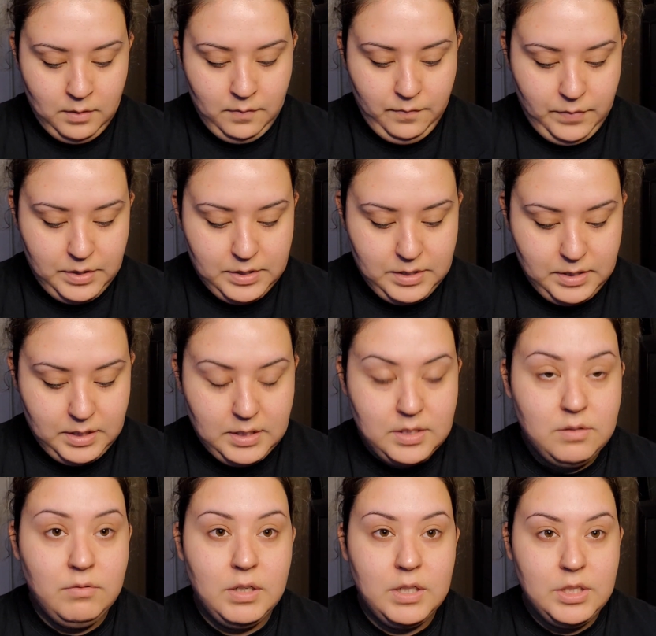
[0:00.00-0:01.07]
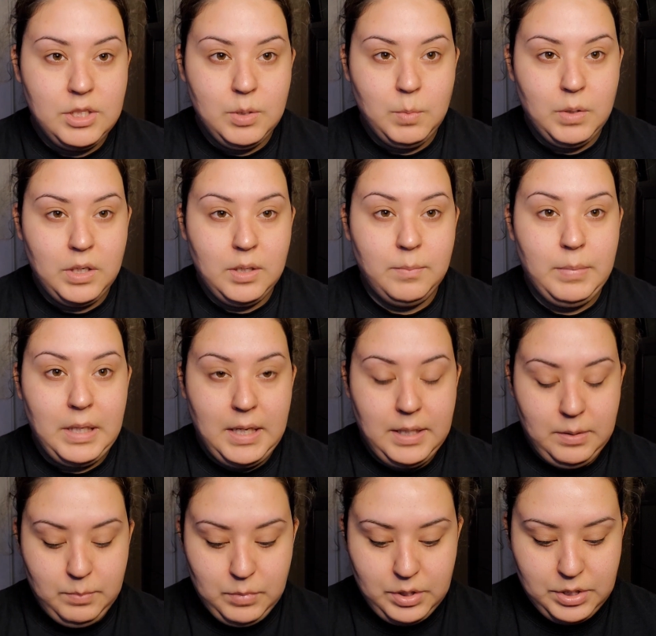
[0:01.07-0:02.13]
first things first, you want to apply
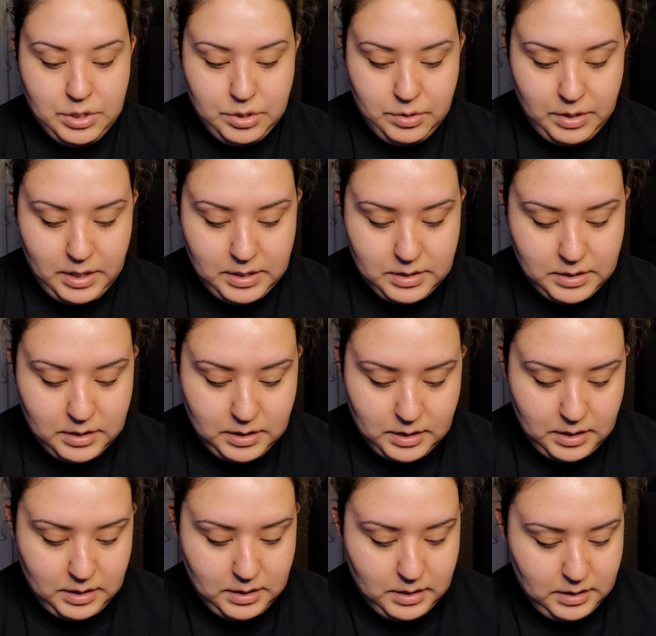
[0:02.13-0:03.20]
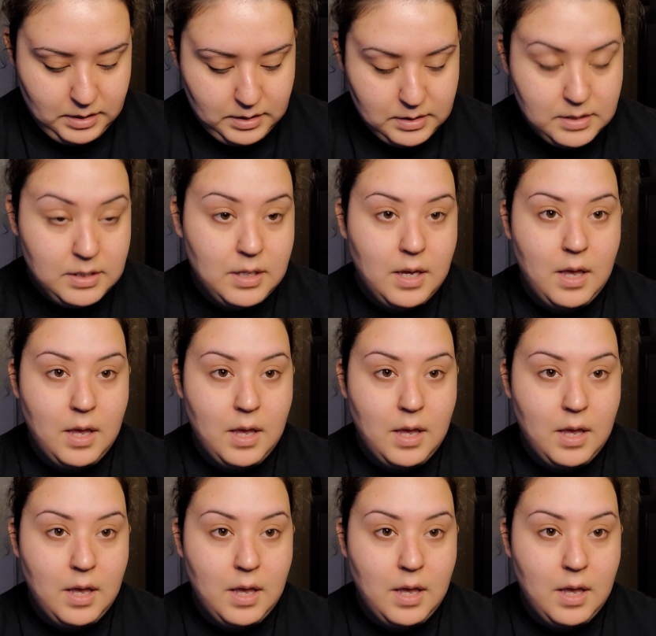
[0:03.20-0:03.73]
the moisturizer, guys.